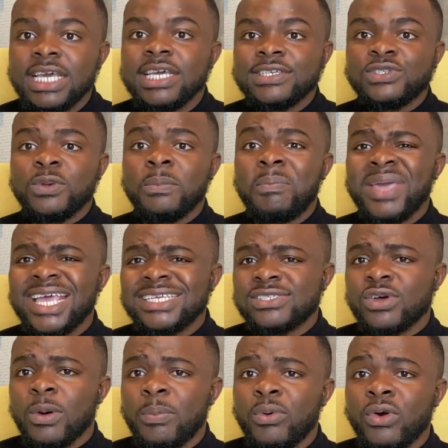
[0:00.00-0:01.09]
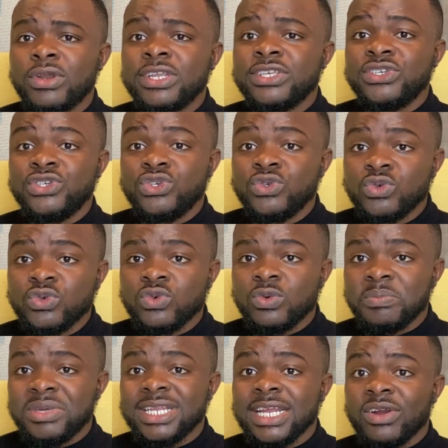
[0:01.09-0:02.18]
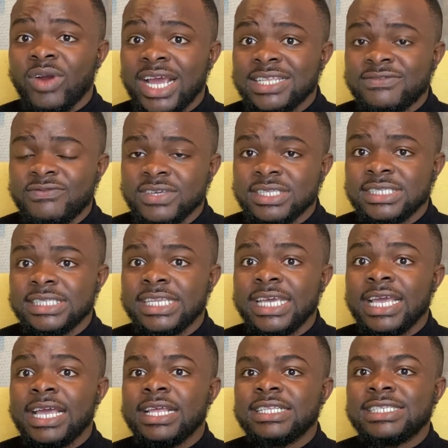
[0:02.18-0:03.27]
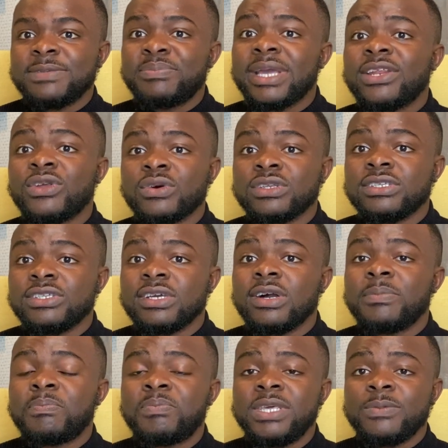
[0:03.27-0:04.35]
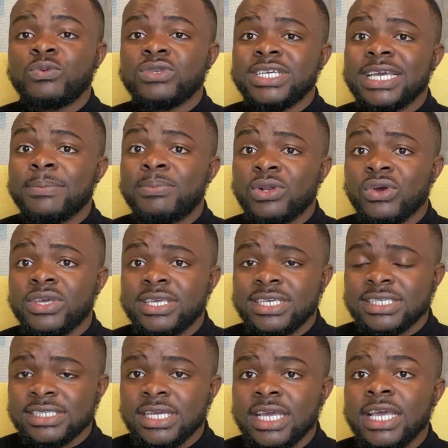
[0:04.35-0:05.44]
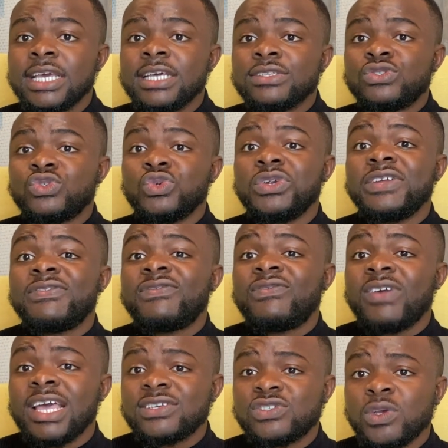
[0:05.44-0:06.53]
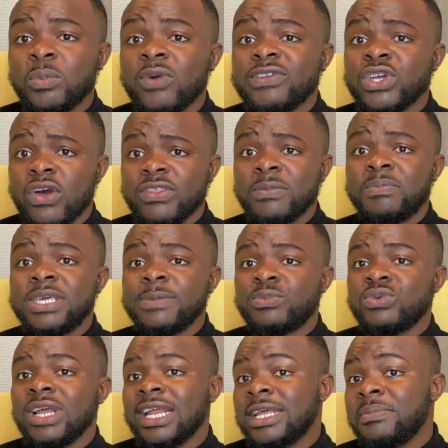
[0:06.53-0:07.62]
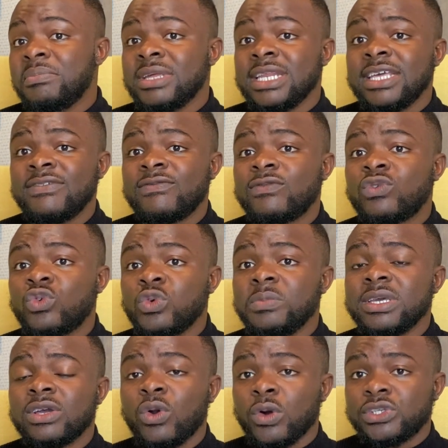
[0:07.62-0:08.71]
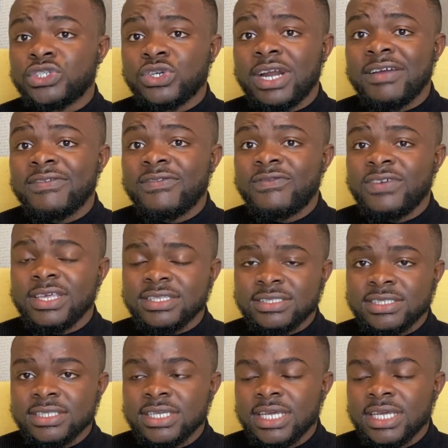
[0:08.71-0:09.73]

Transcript: So based upon you being a right fit, they depend on people, the employees, to refer some of the other people that they believe could be cultural fit.